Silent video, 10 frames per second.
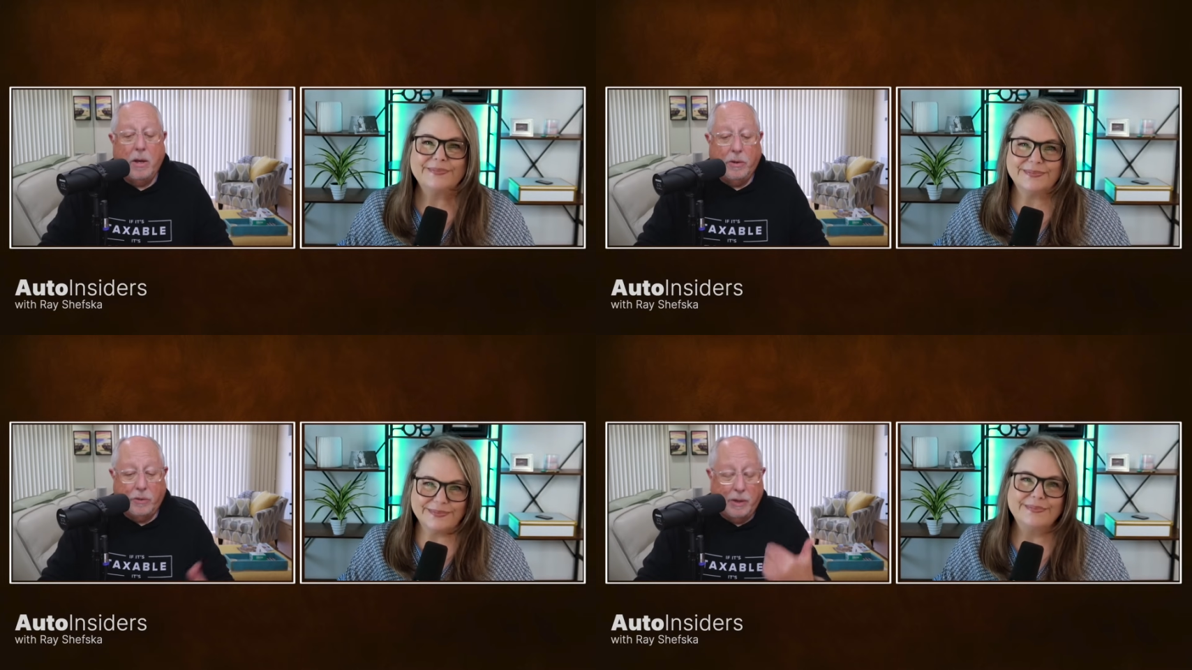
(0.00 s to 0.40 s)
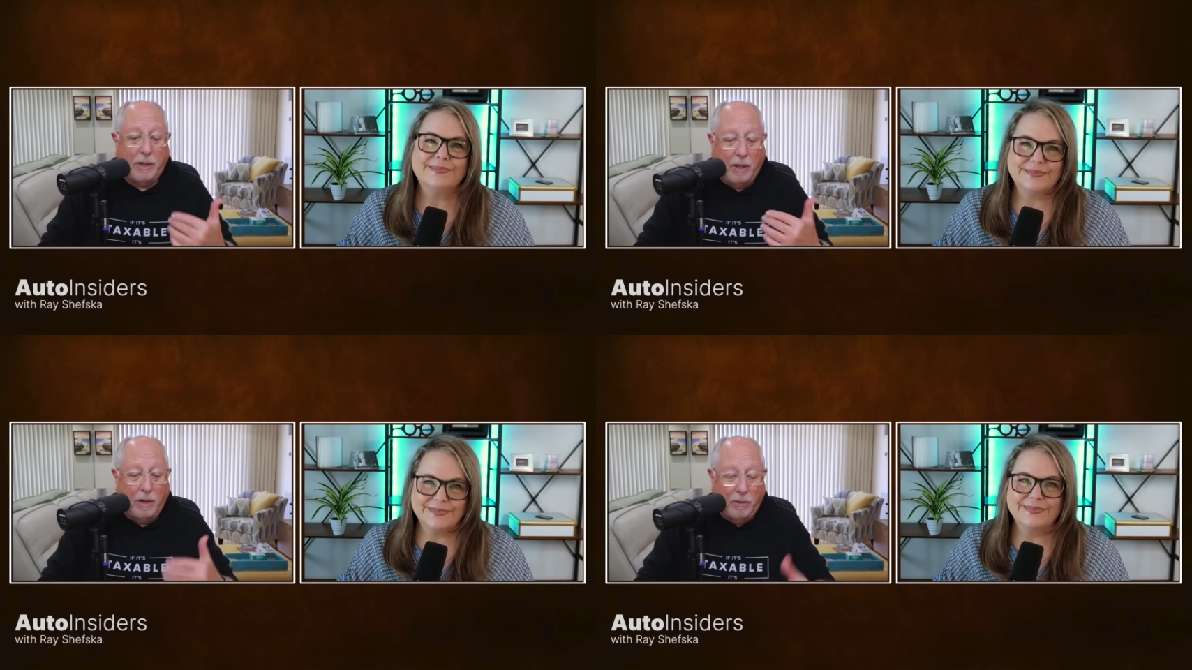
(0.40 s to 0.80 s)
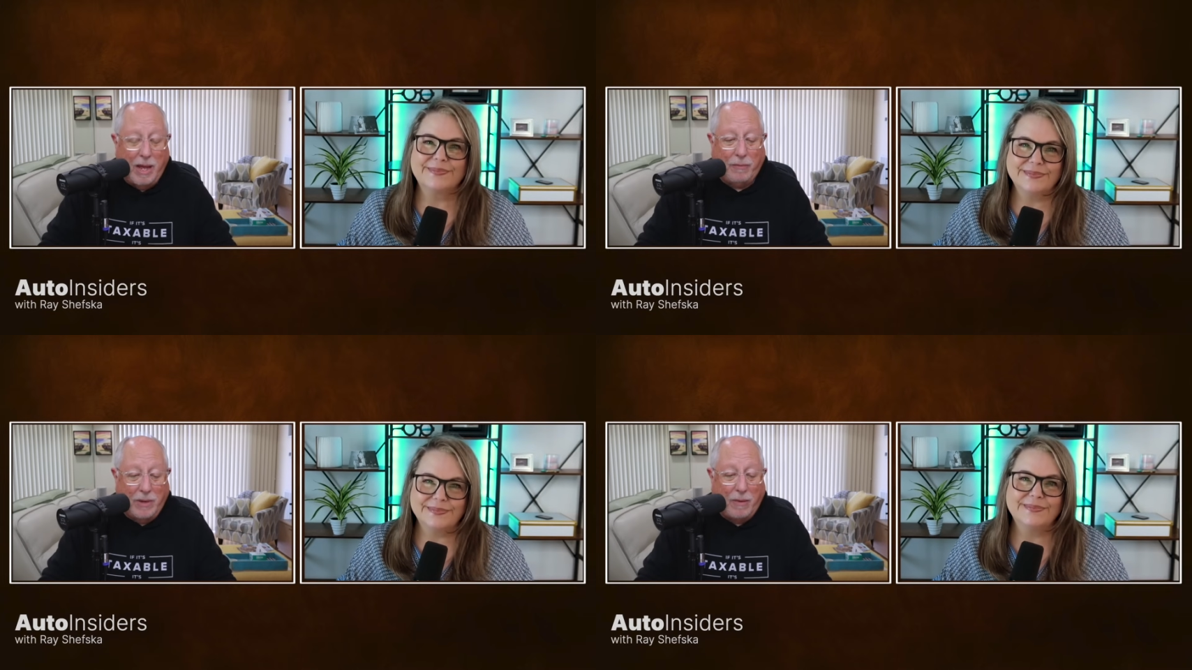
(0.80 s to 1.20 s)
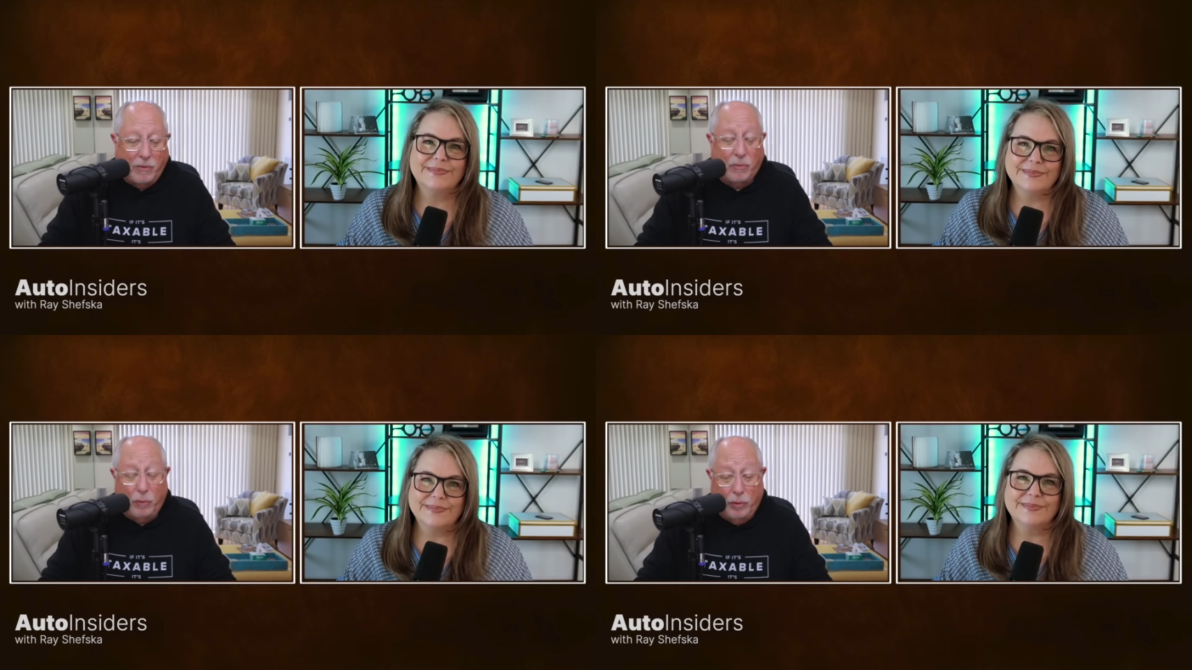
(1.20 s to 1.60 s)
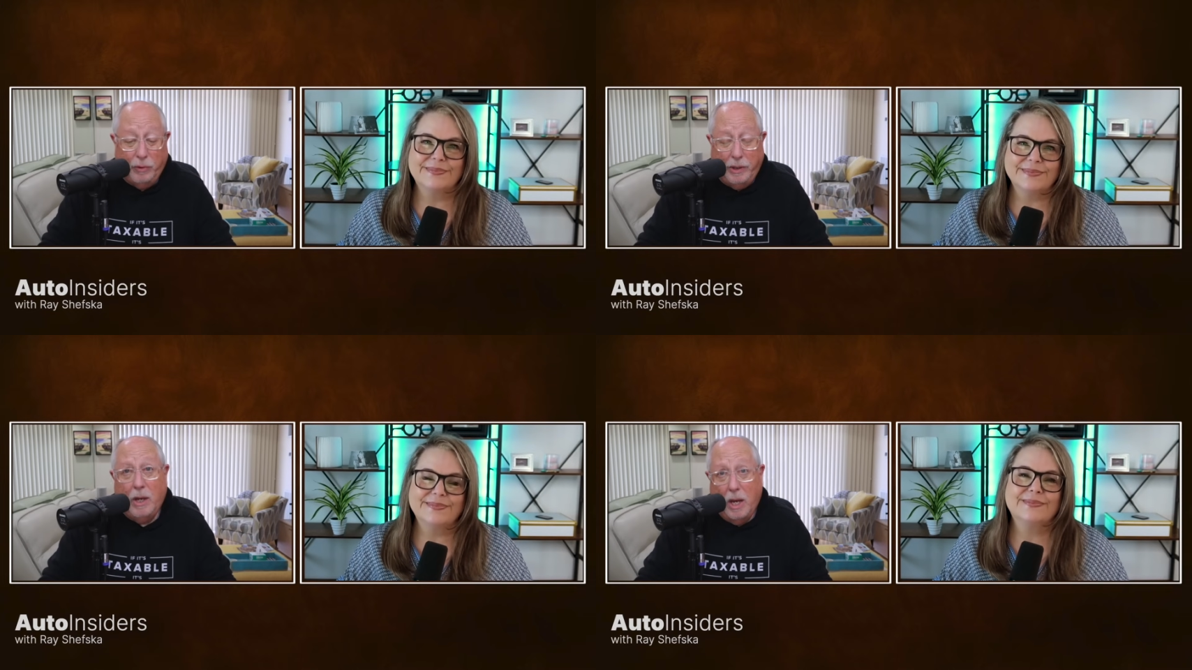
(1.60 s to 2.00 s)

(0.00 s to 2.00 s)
Speaker 1: so you know that that was really